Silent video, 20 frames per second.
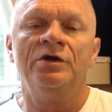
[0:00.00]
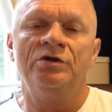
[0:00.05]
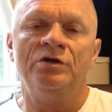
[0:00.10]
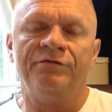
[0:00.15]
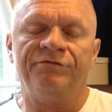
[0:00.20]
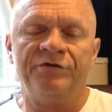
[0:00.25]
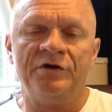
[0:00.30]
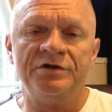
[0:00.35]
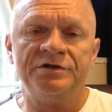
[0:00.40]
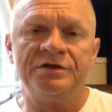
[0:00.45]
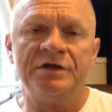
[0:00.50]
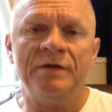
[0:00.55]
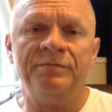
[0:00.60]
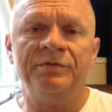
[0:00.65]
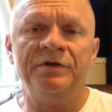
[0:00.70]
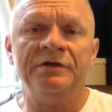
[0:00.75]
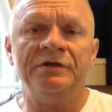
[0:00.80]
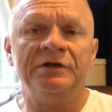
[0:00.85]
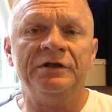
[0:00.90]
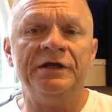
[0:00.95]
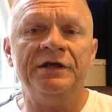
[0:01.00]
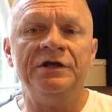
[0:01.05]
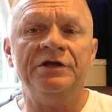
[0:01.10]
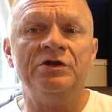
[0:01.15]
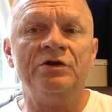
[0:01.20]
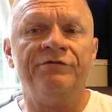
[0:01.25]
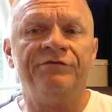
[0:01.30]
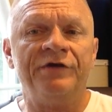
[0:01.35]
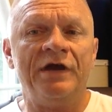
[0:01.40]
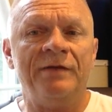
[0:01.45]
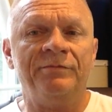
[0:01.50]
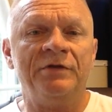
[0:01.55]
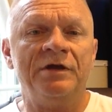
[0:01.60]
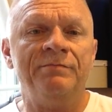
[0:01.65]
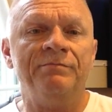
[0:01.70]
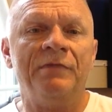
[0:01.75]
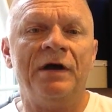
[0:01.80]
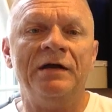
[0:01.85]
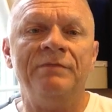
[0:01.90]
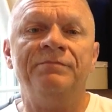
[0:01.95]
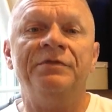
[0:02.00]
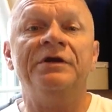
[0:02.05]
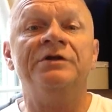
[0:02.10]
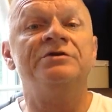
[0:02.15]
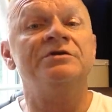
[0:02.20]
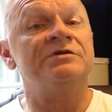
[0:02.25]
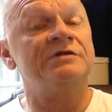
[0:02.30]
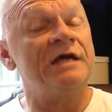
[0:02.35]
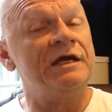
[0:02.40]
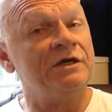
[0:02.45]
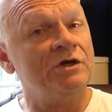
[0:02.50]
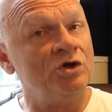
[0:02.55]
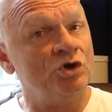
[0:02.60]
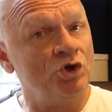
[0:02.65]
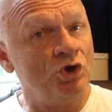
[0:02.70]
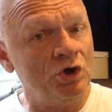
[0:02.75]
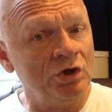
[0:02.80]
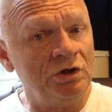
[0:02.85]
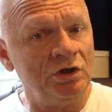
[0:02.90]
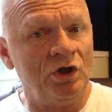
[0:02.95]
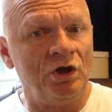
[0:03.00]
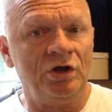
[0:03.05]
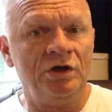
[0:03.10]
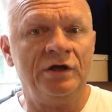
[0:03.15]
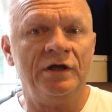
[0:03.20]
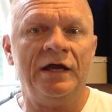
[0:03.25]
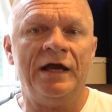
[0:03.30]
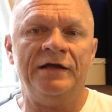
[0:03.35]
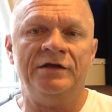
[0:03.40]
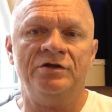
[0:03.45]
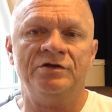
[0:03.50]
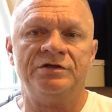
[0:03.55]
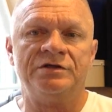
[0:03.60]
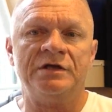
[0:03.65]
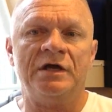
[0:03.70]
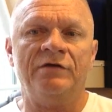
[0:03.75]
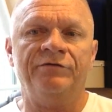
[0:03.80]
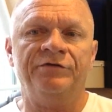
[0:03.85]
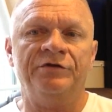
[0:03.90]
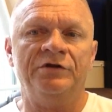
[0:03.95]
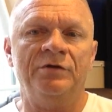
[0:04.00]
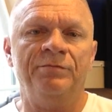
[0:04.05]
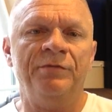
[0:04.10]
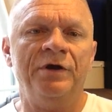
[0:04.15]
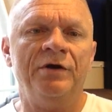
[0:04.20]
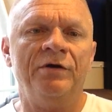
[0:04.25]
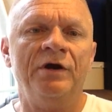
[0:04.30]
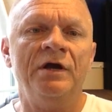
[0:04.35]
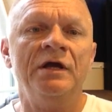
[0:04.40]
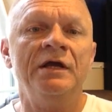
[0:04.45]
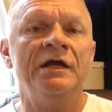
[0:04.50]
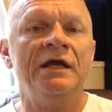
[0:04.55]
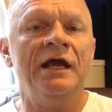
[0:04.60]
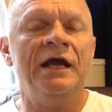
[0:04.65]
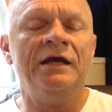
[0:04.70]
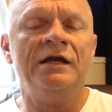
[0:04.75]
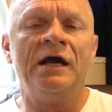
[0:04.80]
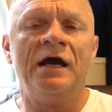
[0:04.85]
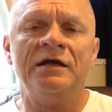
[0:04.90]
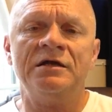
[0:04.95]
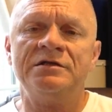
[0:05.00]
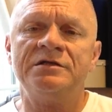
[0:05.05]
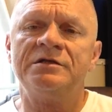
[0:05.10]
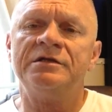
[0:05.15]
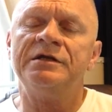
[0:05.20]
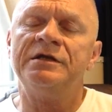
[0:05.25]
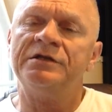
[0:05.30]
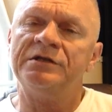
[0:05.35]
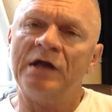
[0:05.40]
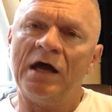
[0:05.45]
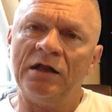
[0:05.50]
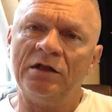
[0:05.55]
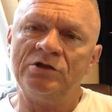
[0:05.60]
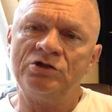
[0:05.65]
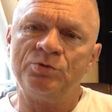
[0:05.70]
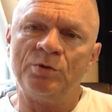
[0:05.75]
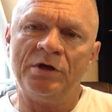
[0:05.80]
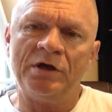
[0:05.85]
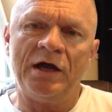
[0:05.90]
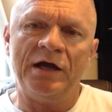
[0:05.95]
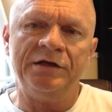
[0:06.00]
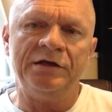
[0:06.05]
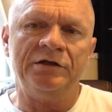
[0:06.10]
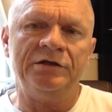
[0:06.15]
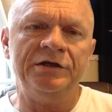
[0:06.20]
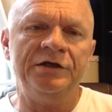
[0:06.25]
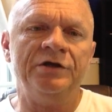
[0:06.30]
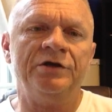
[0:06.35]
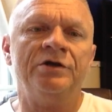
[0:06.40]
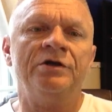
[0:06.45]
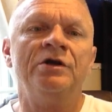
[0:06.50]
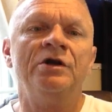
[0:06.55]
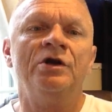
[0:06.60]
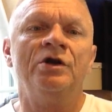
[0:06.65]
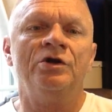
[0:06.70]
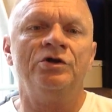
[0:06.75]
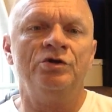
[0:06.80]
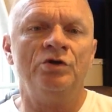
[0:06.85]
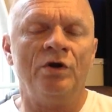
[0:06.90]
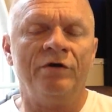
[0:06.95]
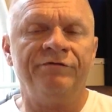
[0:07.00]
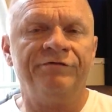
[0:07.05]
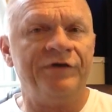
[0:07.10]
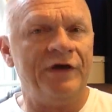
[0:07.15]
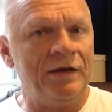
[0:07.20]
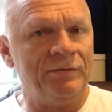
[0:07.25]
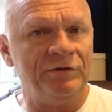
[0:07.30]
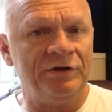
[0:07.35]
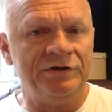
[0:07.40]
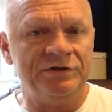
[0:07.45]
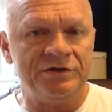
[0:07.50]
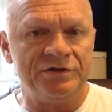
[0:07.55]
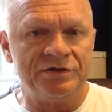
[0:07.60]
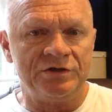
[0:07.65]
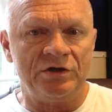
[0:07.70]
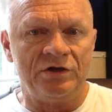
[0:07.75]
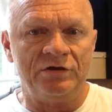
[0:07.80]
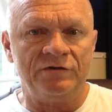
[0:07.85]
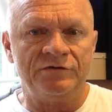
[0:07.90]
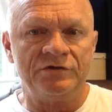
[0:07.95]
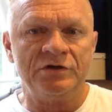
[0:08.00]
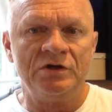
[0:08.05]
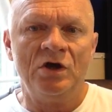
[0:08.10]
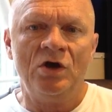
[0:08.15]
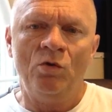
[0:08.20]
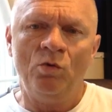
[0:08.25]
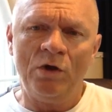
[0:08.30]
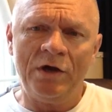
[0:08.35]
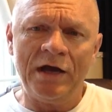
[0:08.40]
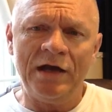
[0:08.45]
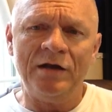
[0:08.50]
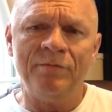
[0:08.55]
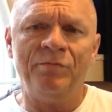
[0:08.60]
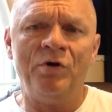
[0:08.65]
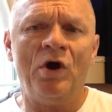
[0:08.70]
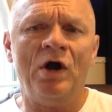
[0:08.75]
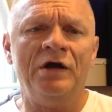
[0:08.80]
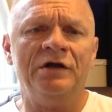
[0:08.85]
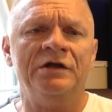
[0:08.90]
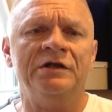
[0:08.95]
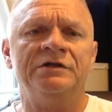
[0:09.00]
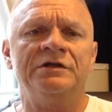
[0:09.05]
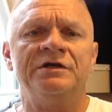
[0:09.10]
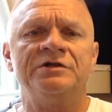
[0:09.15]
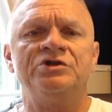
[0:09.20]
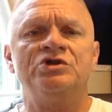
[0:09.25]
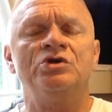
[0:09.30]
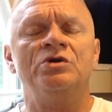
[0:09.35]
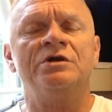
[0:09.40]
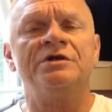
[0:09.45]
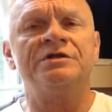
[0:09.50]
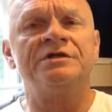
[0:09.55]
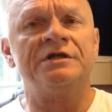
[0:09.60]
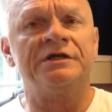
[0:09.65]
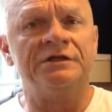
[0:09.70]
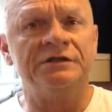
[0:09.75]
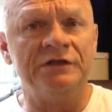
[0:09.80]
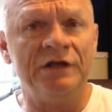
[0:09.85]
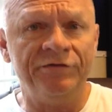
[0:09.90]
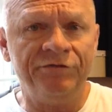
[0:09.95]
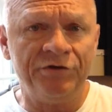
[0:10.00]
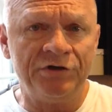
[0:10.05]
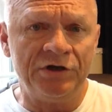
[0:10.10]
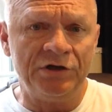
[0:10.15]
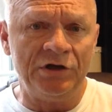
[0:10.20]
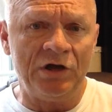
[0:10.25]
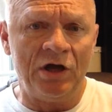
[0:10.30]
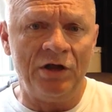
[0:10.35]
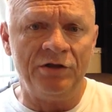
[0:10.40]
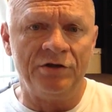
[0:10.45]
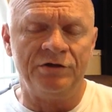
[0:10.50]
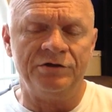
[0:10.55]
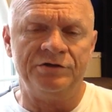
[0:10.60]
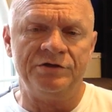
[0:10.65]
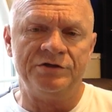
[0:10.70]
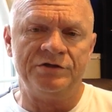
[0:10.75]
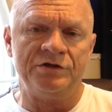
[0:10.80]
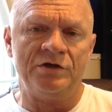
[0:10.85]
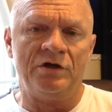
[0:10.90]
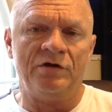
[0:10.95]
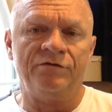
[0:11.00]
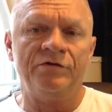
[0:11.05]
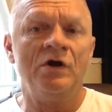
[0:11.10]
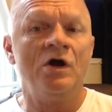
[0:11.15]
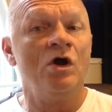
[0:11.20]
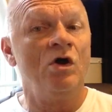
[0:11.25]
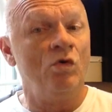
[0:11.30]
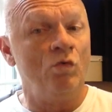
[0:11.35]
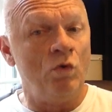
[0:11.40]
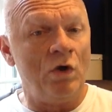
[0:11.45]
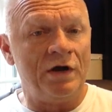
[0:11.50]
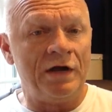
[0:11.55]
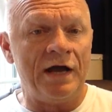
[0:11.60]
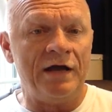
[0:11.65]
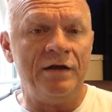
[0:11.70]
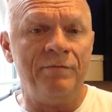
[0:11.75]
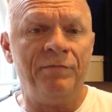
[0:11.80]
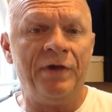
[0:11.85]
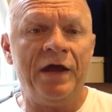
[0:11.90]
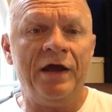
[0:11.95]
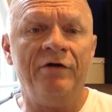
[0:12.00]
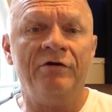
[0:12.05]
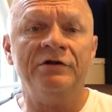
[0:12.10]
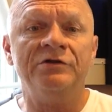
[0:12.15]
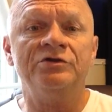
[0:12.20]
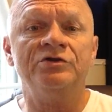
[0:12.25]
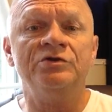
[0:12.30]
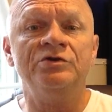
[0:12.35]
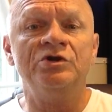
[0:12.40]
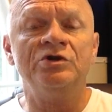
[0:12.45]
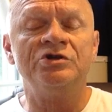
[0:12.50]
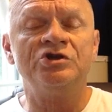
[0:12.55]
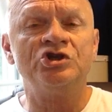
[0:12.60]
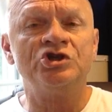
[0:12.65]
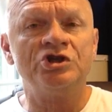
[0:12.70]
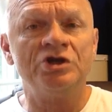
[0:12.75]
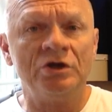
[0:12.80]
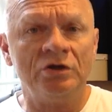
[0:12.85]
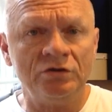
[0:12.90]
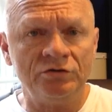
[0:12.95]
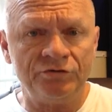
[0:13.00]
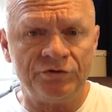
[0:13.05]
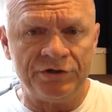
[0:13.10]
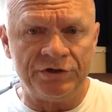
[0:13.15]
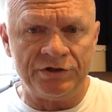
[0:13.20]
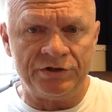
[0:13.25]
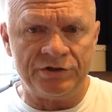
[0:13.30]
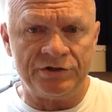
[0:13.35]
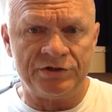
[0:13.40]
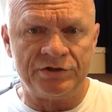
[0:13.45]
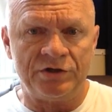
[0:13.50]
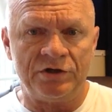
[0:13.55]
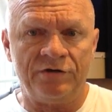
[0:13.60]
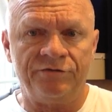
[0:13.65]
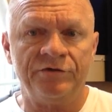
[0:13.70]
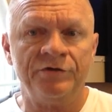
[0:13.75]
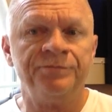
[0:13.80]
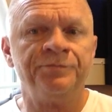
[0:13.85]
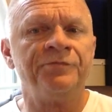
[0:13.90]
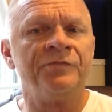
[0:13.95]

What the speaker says: Your first step in leading your family might be to take a good look at yourself in the mirror and honestly acknowledge what kind of leader your family deserves. What kind of partner does your significant other deserve? What kind of parent do your children deserve?